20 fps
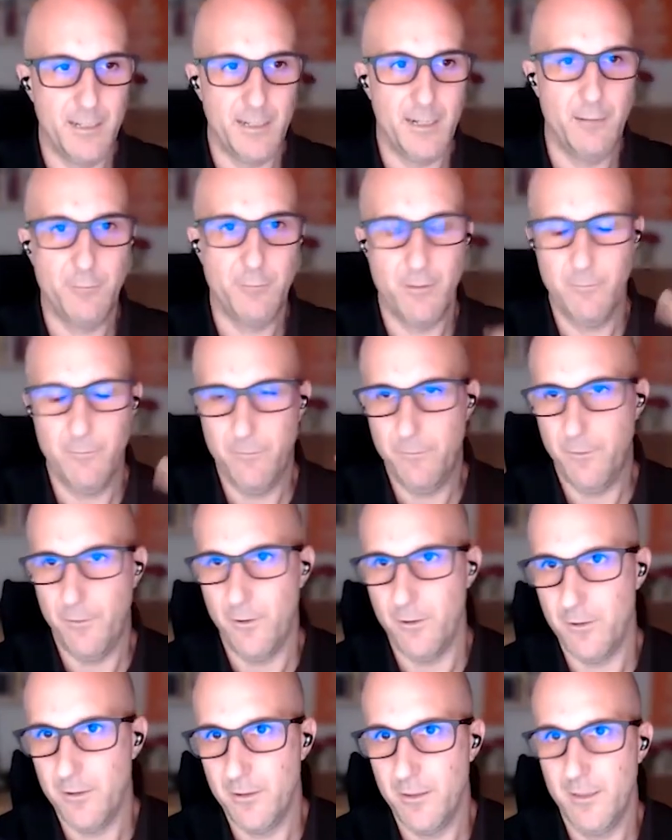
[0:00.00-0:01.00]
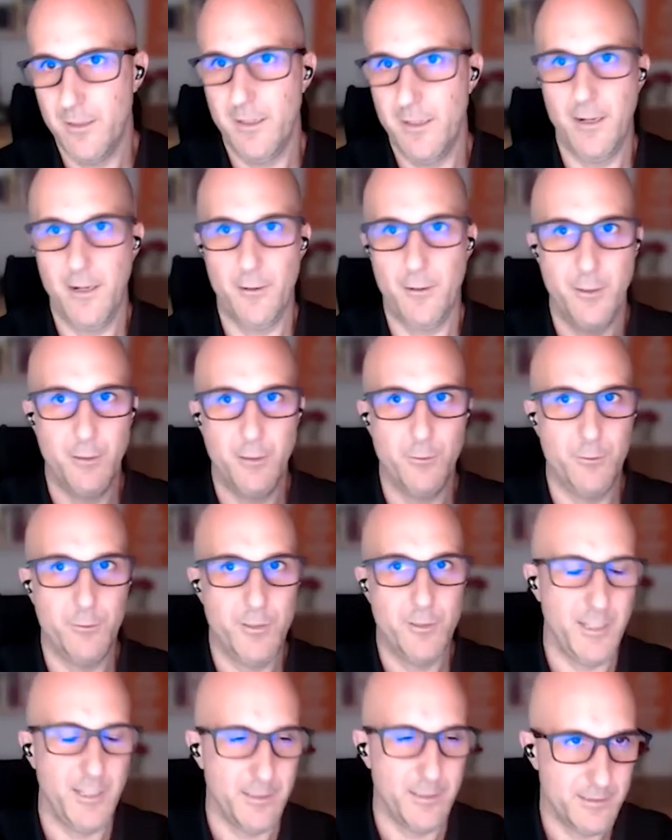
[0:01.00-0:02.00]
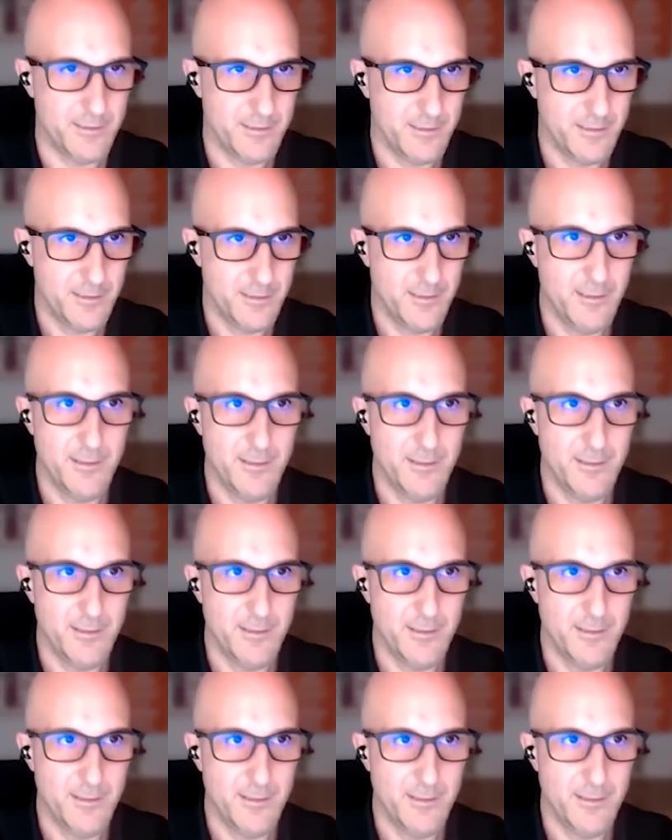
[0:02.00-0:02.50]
cloud, and fog are going to change.